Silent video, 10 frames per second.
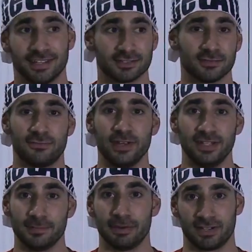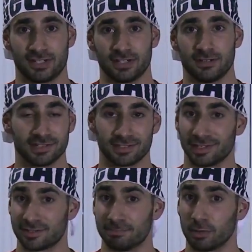It doesn't fit in your budget because it
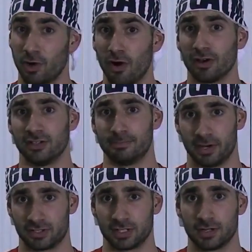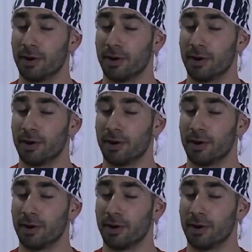doesn't belong in your budget.